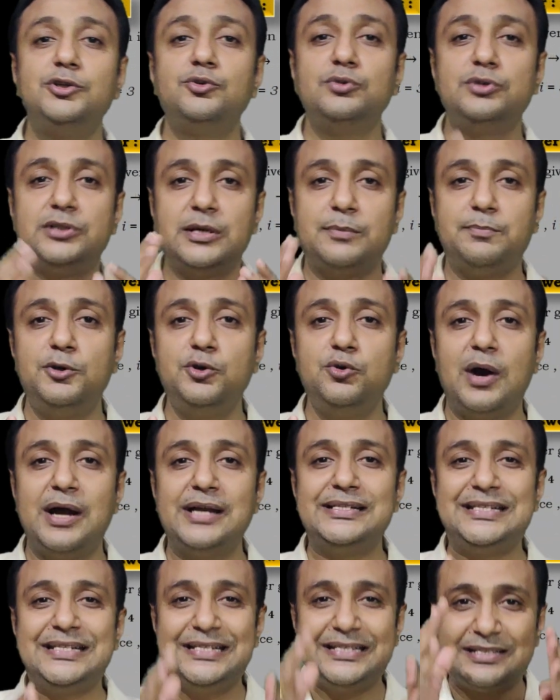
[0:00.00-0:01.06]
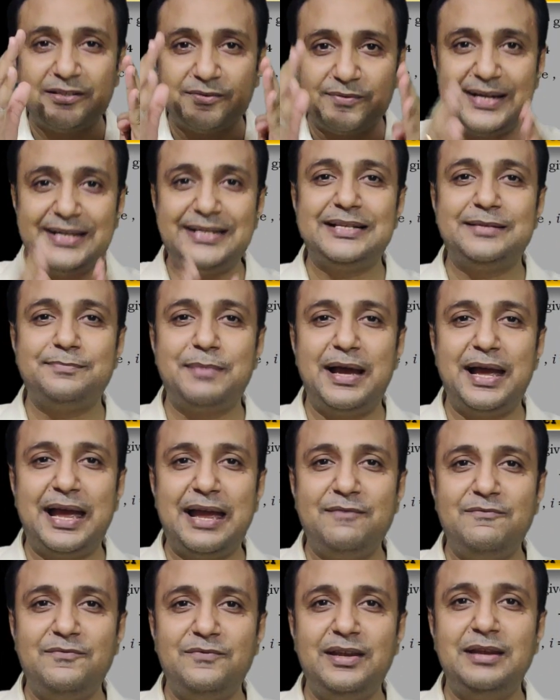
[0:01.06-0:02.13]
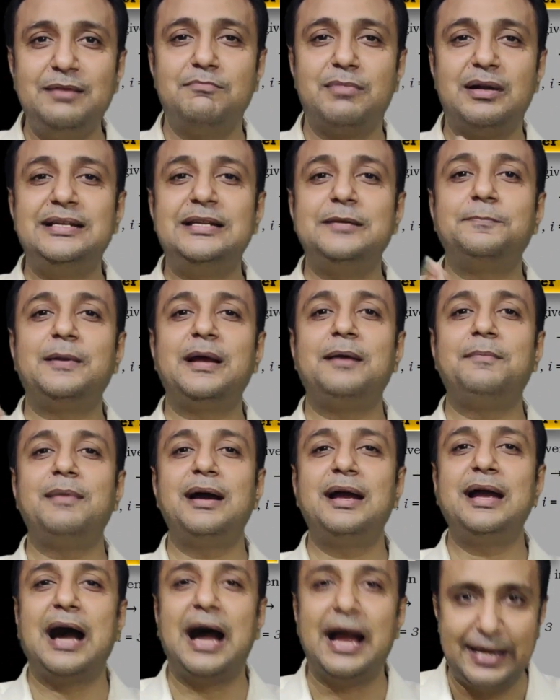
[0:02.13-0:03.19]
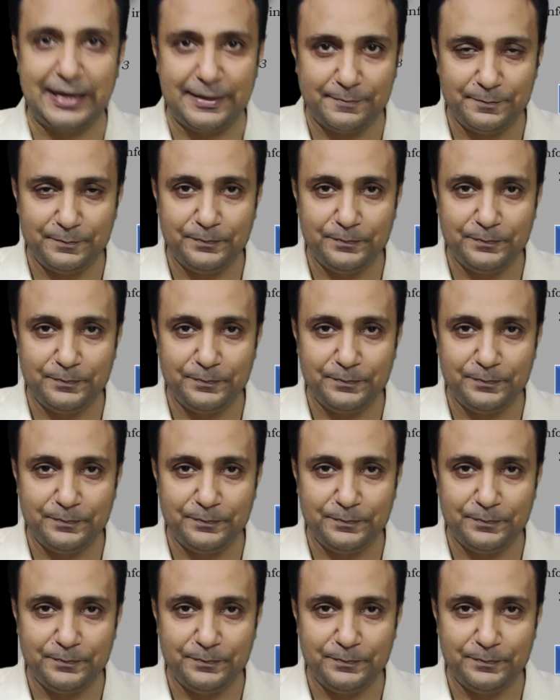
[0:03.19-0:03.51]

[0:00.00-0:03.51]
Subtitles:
to WRT divided by MV multiplied by I.